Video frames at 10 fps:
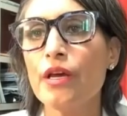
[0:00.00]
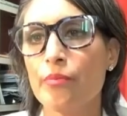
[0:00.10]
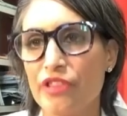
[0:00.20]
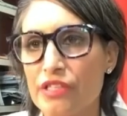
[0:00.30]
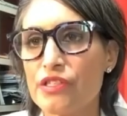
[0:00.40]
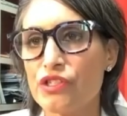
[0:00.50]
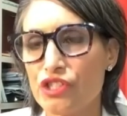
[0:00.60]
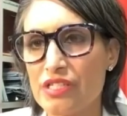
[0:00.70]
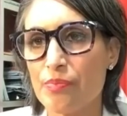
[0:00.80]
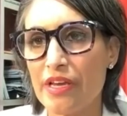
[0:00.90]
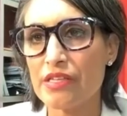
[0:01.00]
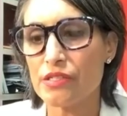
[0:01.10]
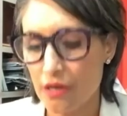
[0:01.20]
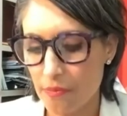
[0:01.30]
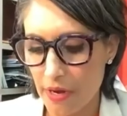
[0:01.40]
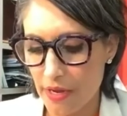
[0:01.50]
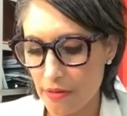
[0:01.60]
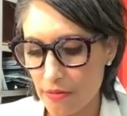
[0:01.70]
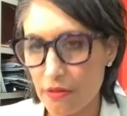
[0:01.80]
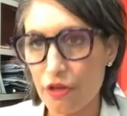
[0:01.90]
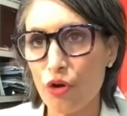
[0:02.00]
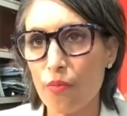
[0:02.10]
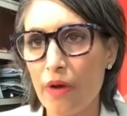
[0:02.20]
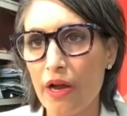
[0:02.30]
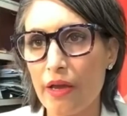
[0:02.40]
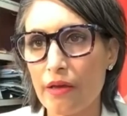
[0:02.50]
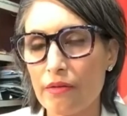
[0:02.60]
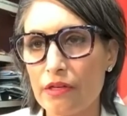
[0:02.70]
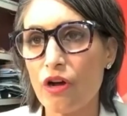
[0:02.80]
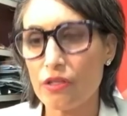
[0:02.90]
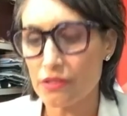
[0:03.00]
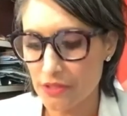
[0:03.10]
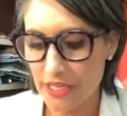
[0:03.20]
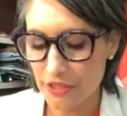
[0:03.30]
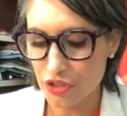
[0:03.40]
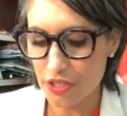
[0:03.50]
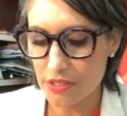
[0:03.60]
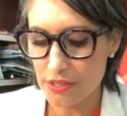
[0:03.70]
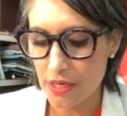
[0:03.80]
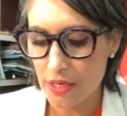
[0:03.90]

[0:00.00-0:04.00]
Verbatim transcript: but this is just based on my you know my consultations